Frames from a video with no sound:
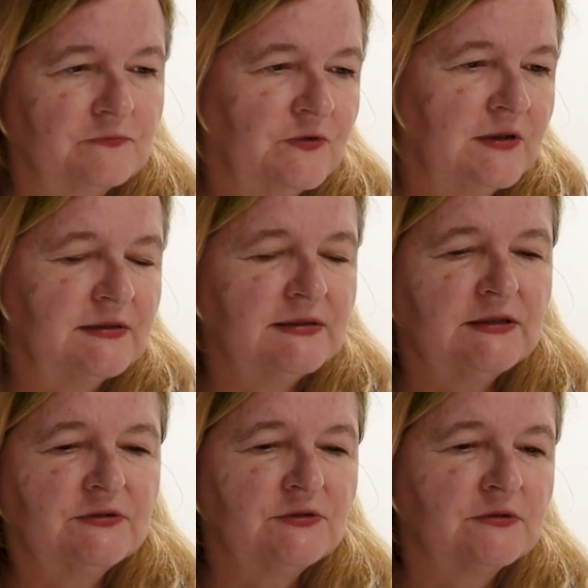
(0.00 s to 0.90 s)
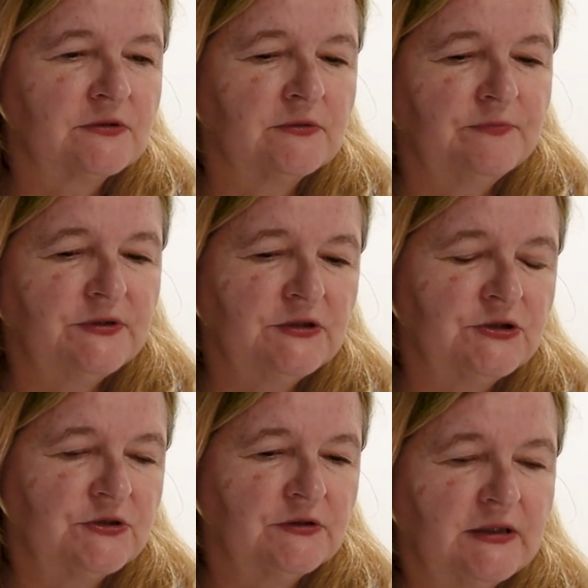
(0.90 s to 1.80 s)
well, there is a
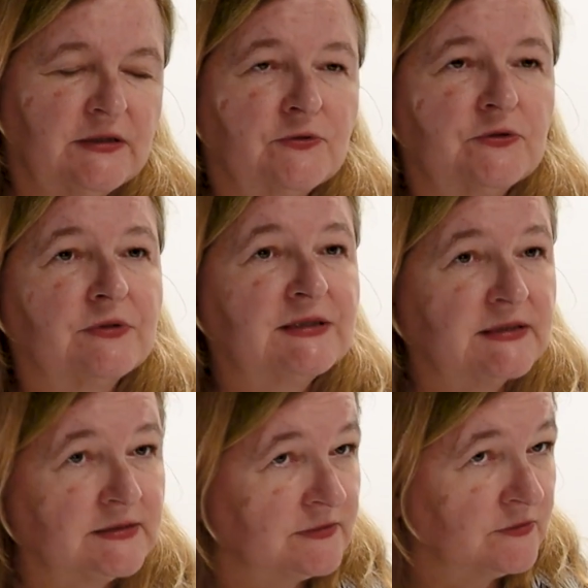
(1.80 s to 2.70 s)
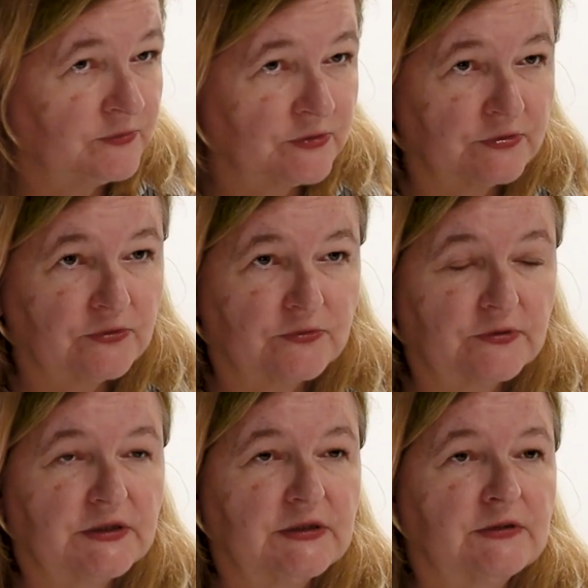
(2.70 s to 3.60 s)
competition and a coexistence between
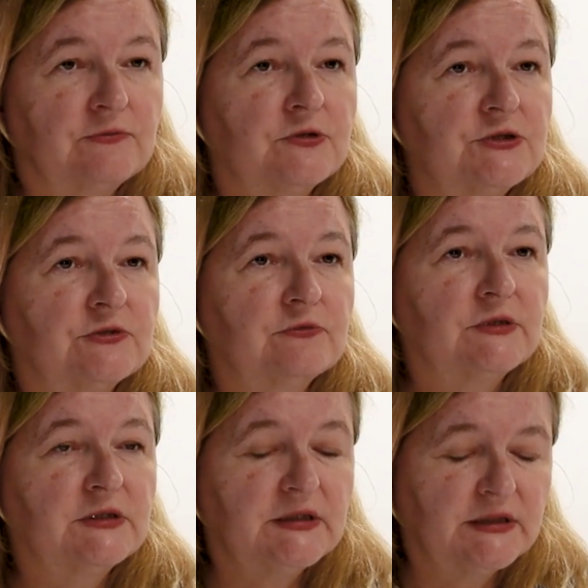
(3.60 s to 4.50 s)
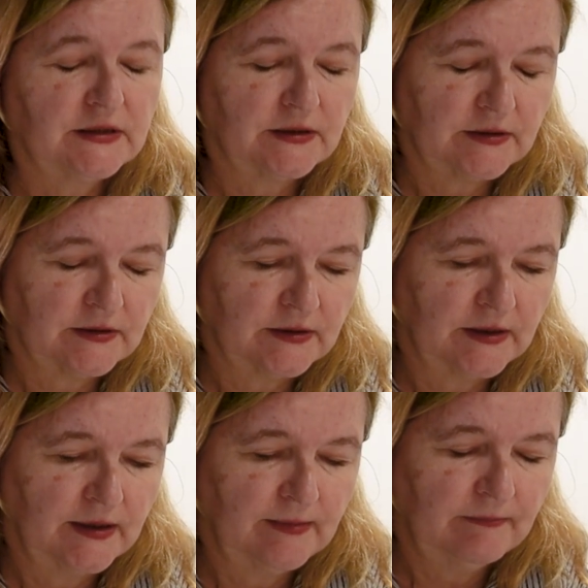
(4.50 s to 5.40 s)
Turkey and Russia on many
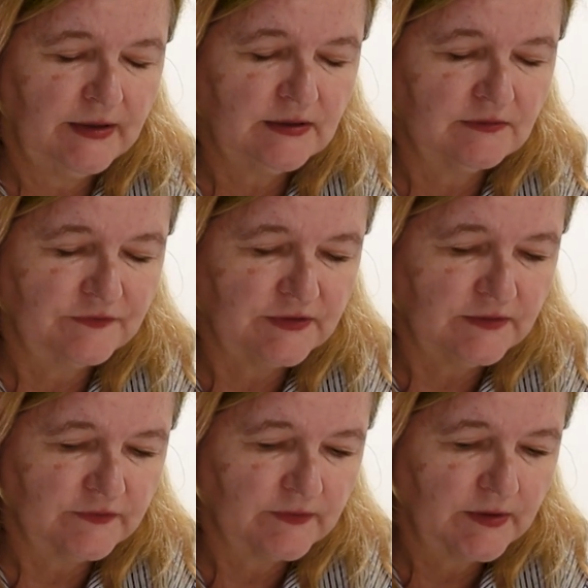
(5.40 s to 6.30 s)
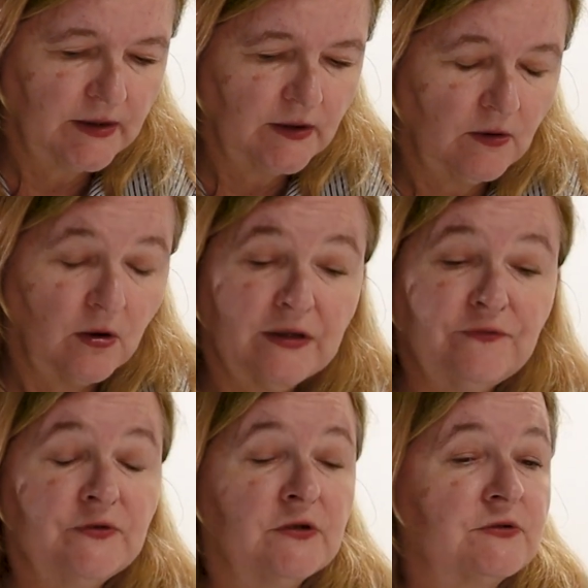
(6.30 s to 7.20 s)
battlefields. Or
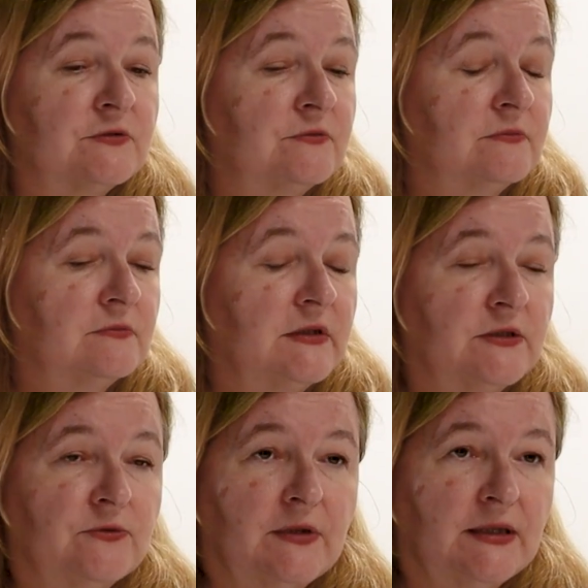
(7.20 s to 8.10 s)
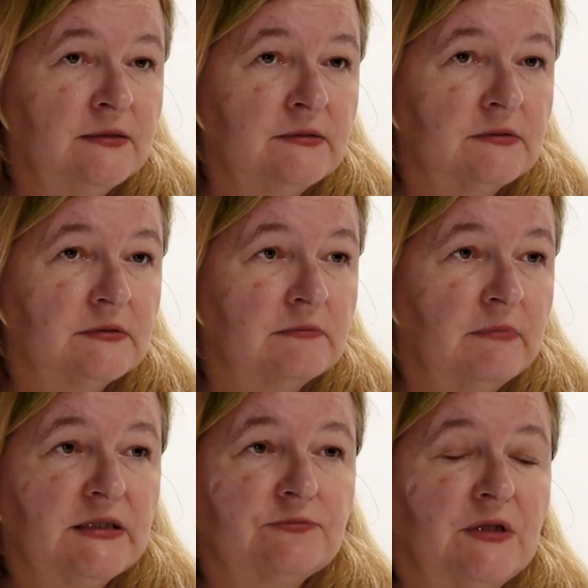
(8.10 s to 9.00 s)
if not, Erdogan
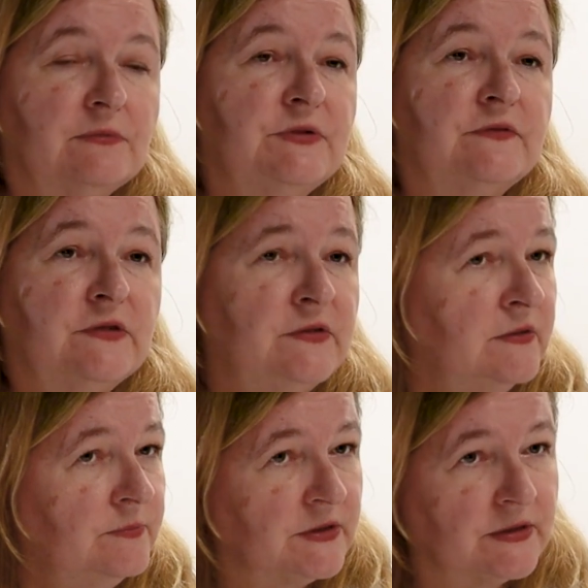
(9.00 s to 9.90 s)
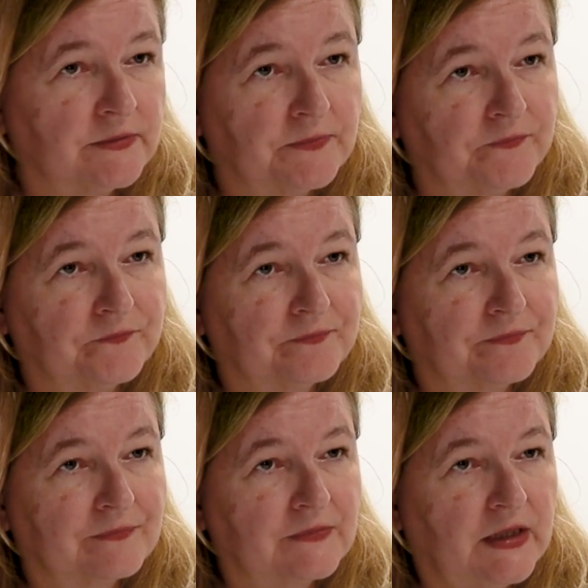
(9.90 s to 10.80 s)
might well be Xi Jinping,
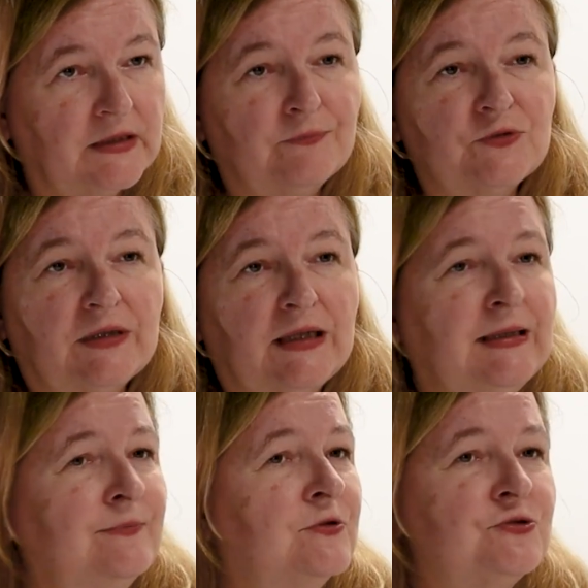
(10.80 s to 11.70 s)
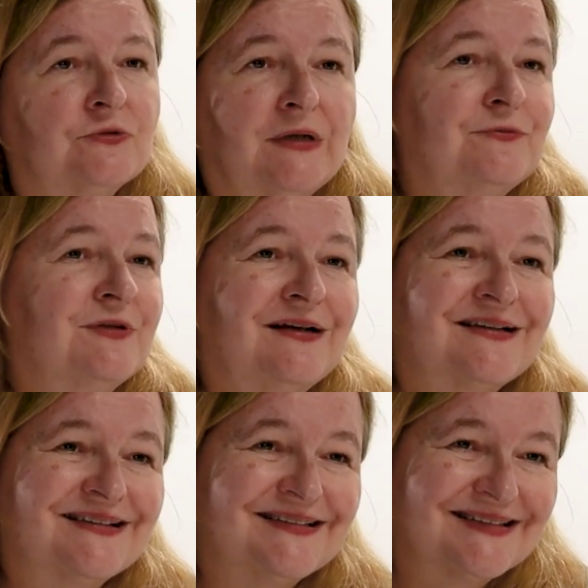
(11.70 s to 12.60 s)
and I'm not sure I would
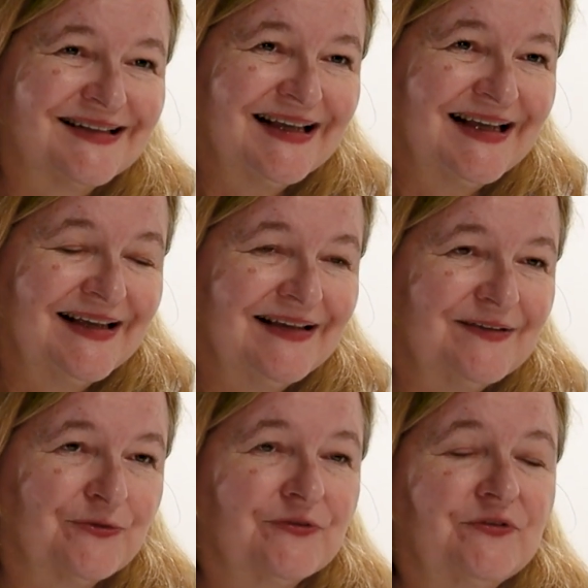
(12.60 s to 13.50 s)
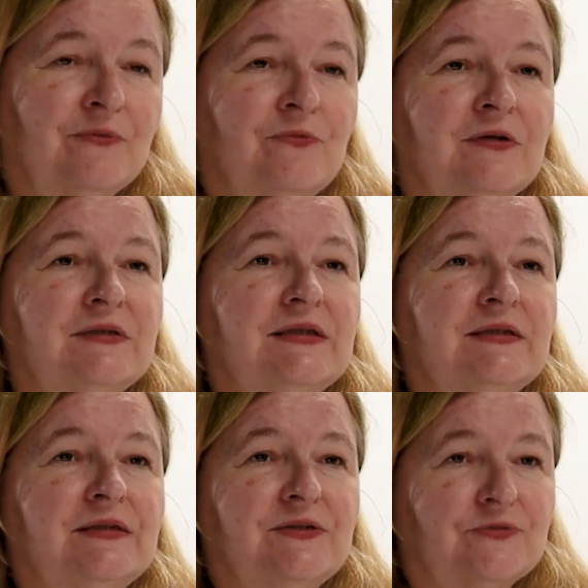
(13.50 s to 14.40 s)
like it. So someone in the